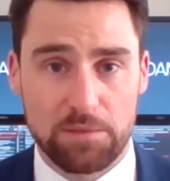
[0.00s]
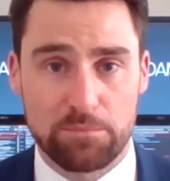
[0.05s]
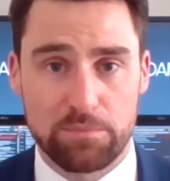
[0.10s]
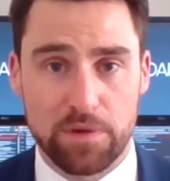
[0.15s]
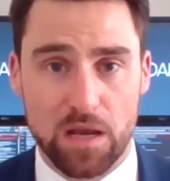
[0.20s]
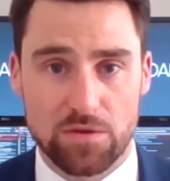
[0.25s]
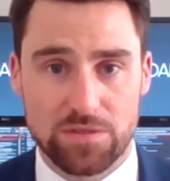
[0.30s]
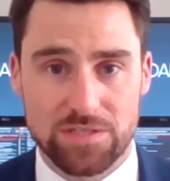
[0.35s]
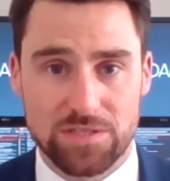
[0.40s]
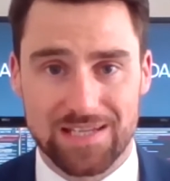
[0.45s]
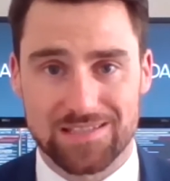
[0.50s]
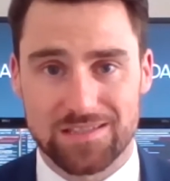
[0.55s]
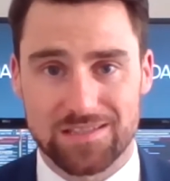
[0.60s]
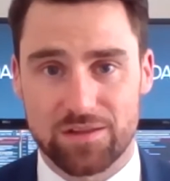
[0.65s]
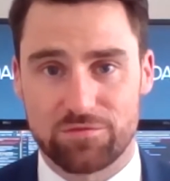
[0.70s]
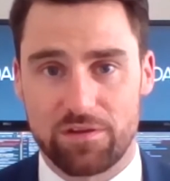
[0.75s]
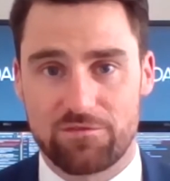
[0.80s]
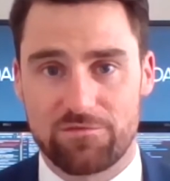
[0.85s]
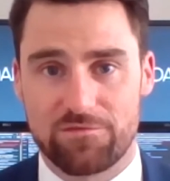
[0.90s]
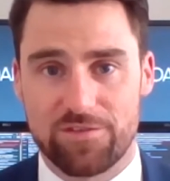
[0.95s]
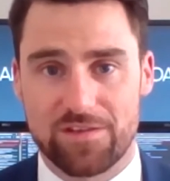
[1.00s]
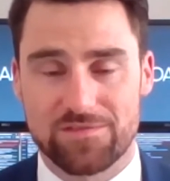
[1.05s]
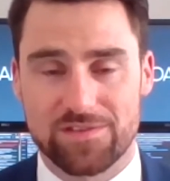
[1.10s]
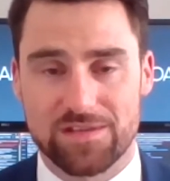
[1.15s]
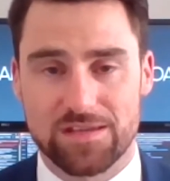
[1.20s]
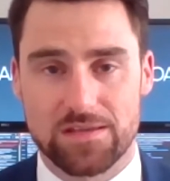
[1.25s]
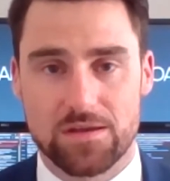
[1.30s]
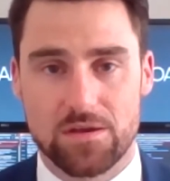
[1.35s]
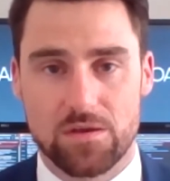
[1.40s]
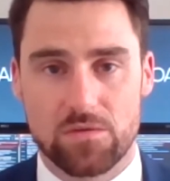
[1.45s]
below
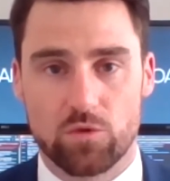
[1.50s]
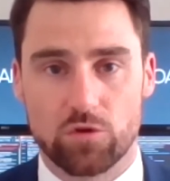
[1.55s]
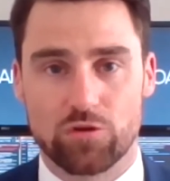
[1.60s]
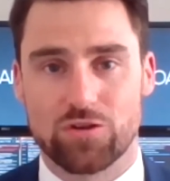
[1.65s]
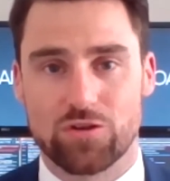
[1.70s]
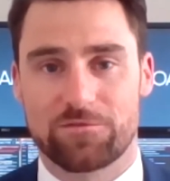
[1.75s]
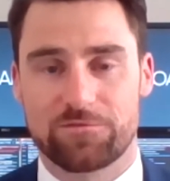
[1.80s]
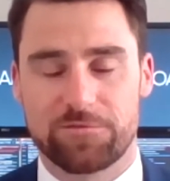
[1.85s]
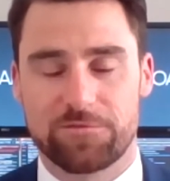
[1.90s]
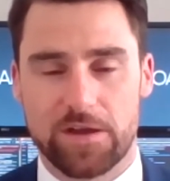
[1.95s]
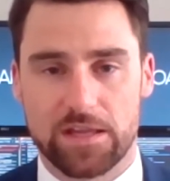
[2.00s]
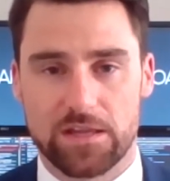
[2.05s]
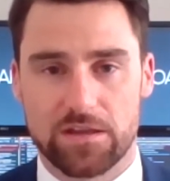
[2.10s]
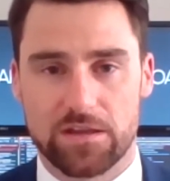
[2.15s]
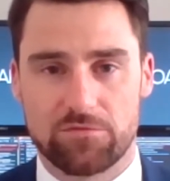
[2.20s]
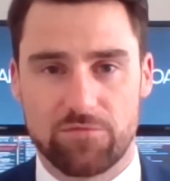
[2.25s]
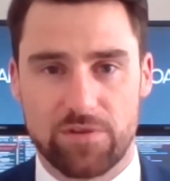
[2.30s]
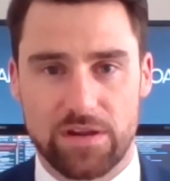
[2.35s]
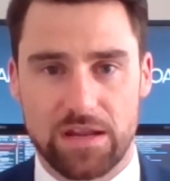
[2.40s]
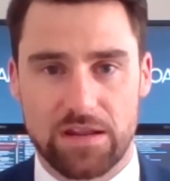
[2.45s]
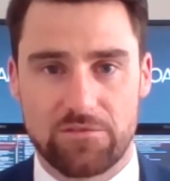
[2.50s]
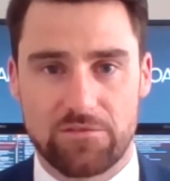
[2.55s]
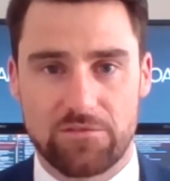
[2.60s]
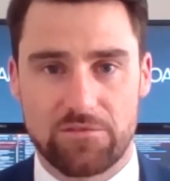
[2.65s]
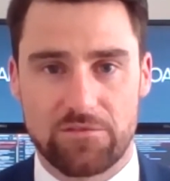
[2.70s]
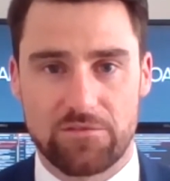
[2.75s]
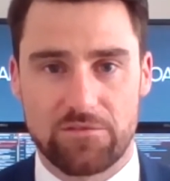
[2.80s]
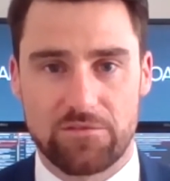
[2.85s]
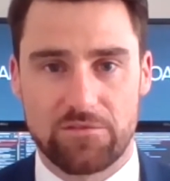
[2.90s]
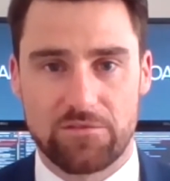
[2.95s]
63.50 will just further
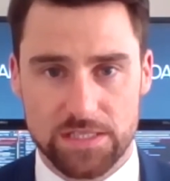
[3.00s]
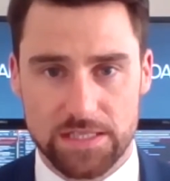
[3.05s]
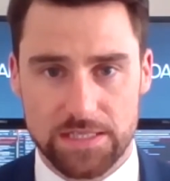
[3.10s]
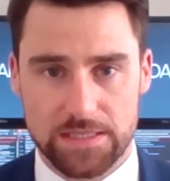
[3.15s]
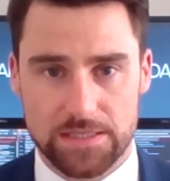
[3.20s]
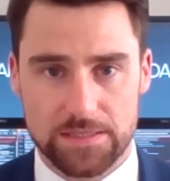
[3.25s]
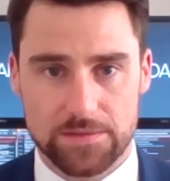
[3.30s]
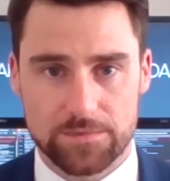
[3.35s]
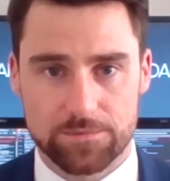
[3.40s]
reinforce this.